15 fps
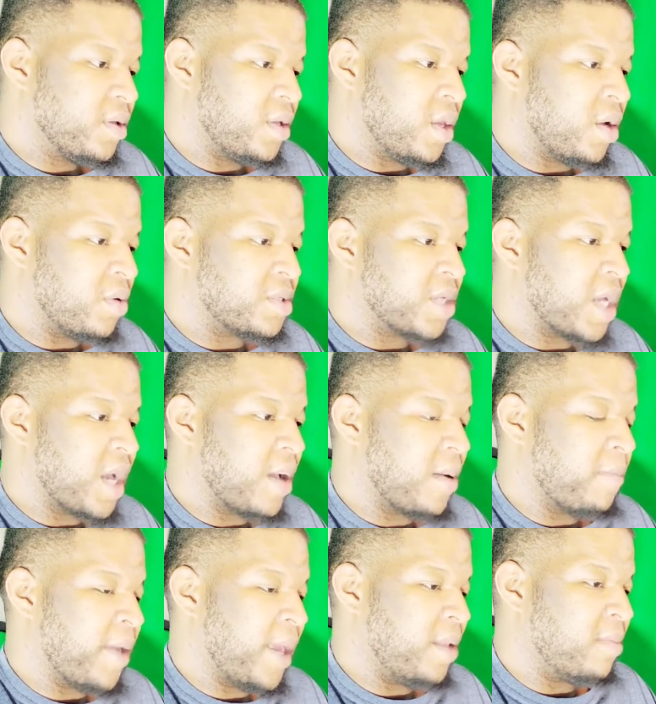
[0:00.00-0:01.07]
you know,
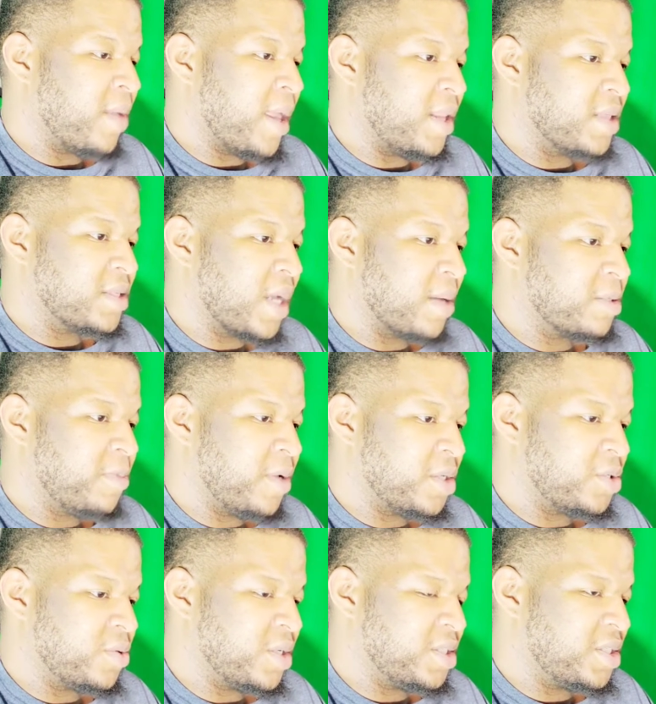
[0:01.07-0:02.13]
Tom Peyton Manning type
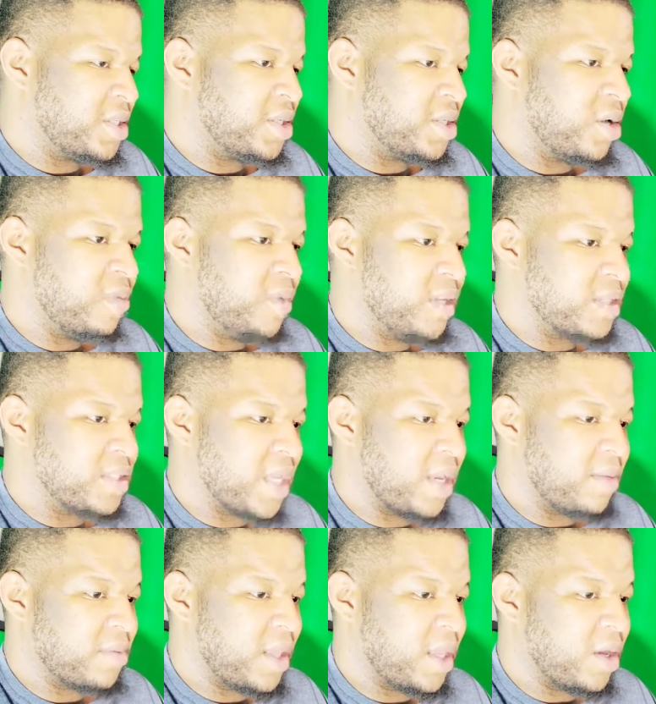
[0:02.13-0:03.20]
special, it's just going to be the
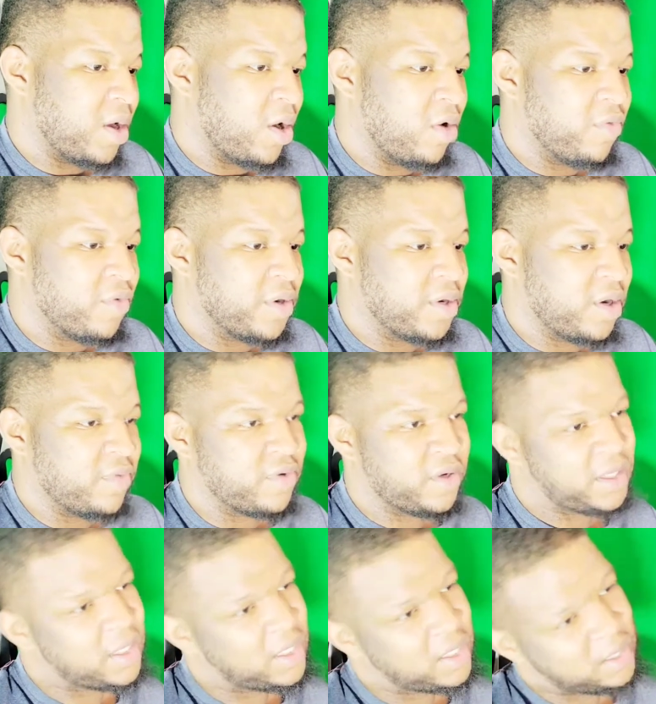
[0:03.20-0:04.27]
same thing over and over
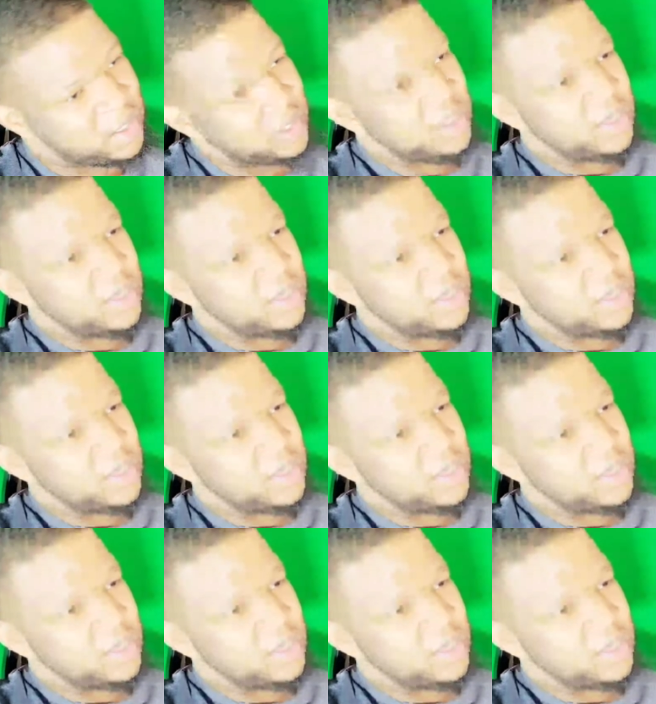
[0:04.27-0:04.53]
again.